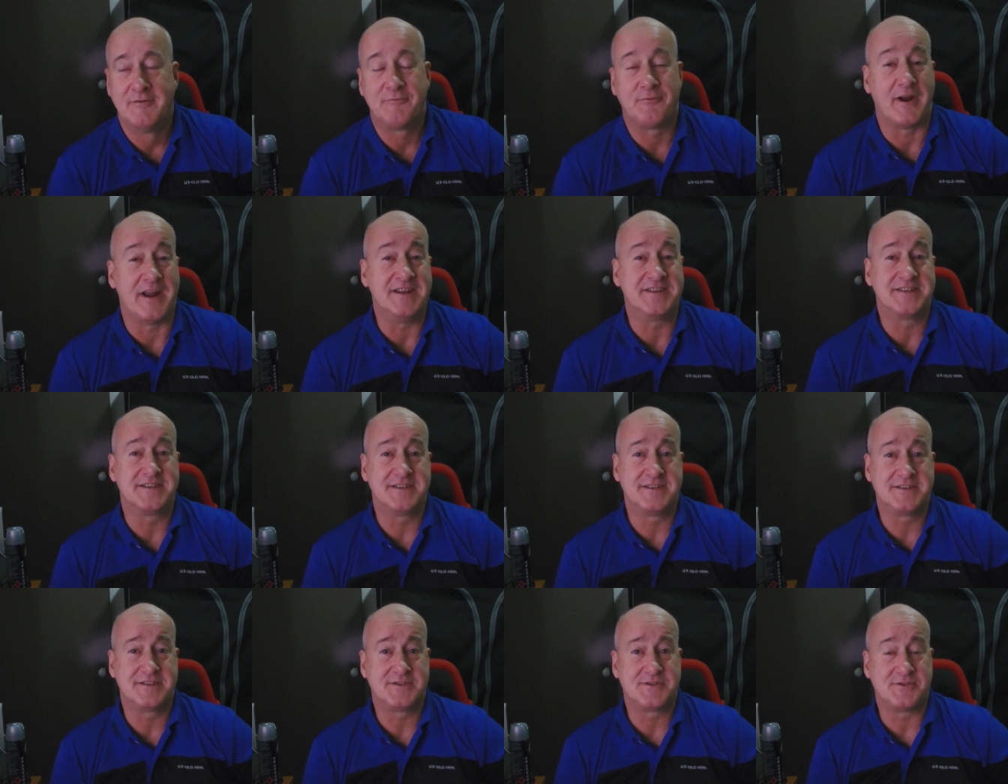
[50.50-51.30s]

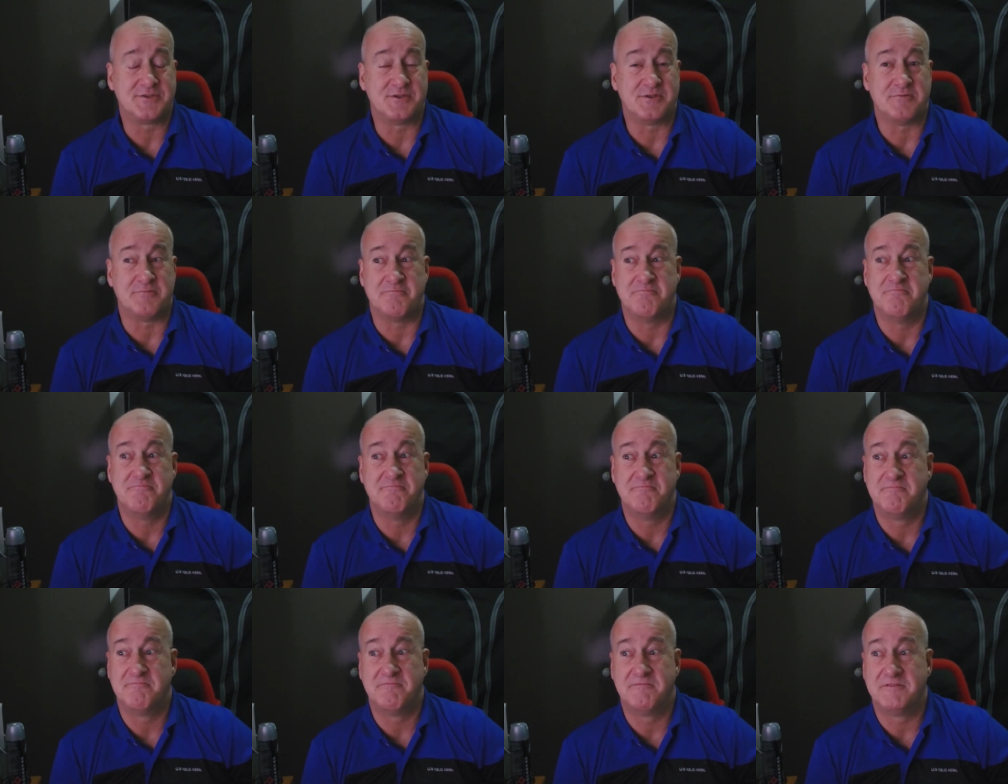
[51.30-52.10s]
phrases or
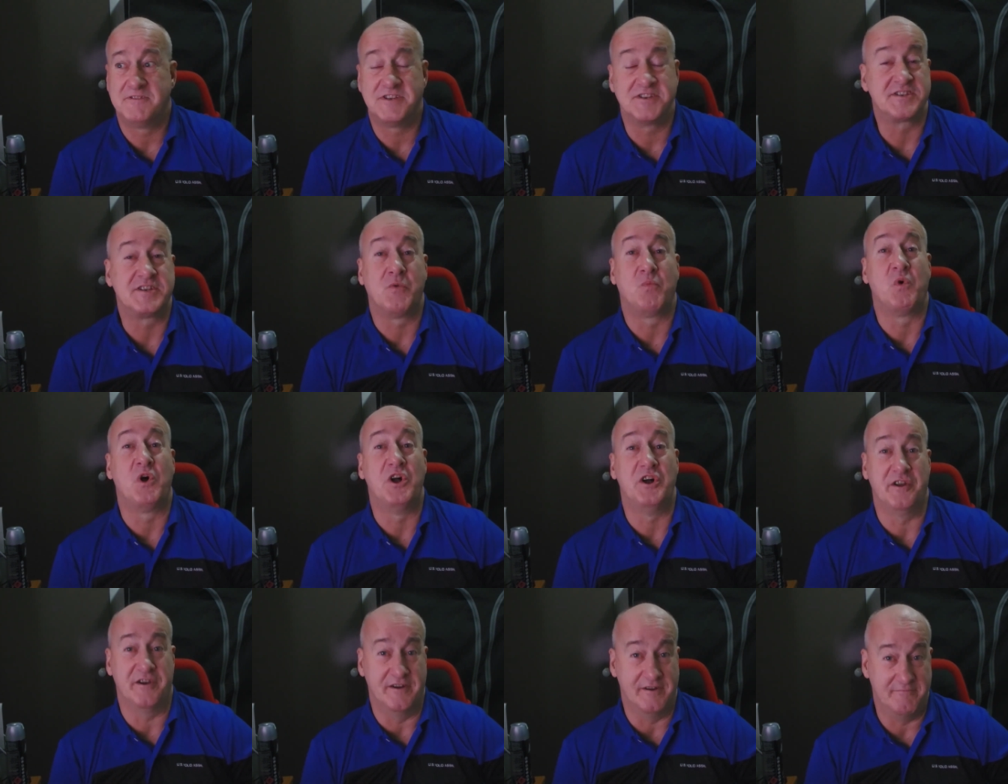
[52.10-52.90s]
just a
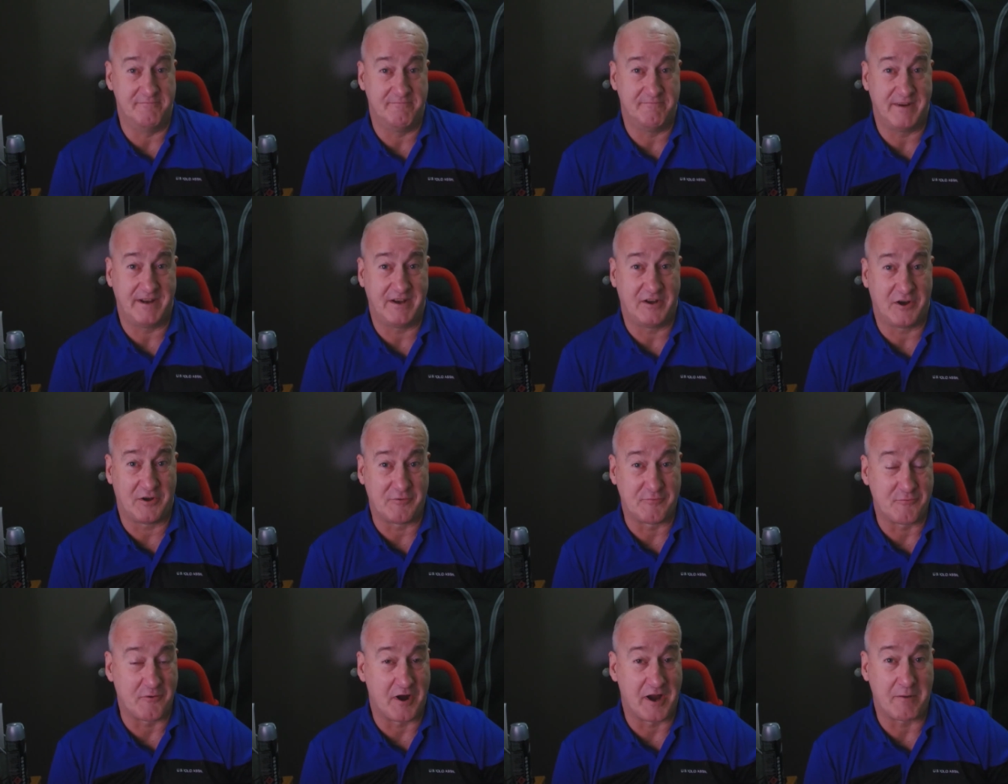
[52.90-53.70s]
word and
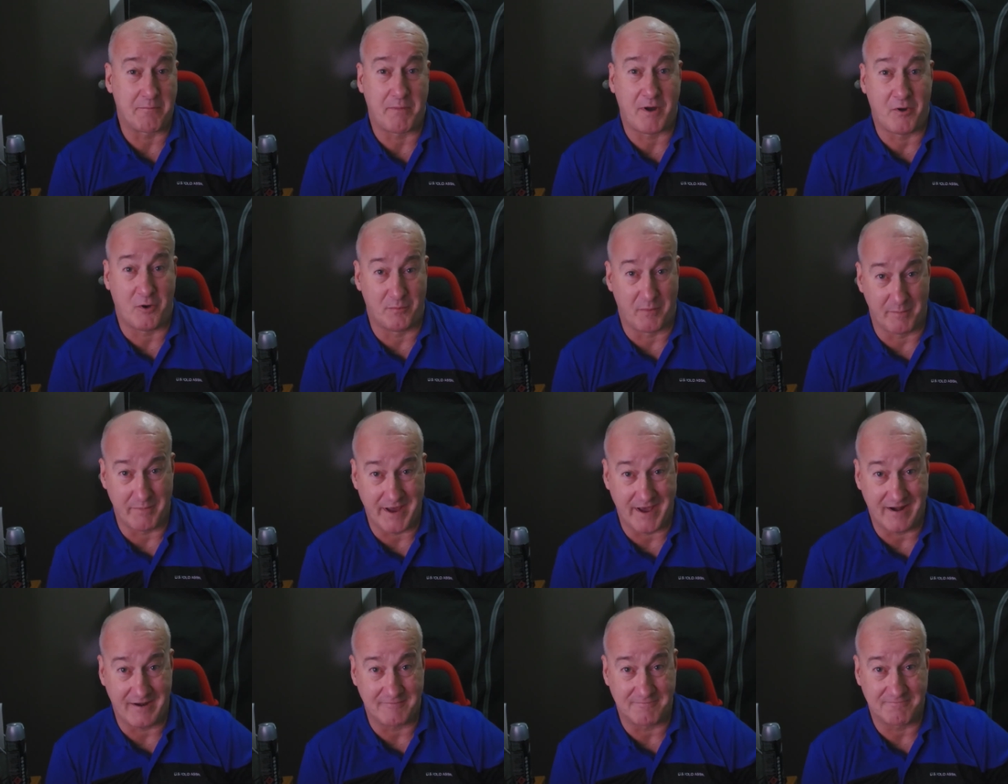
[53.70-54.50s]
I'd write a poem
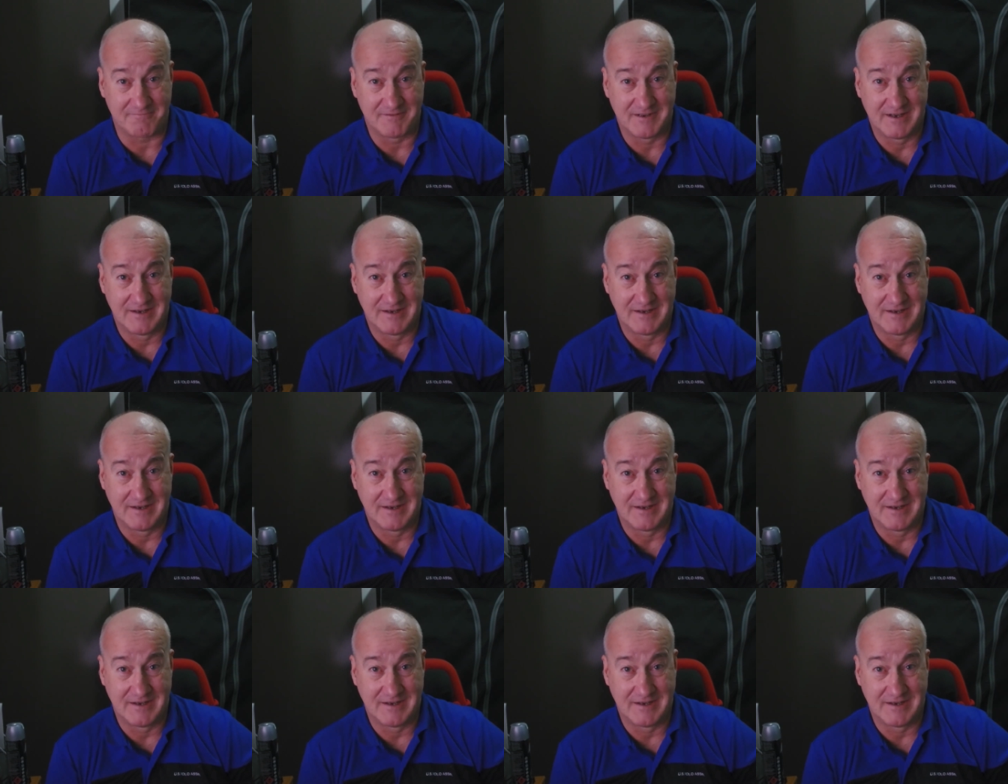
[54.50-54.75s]
about it.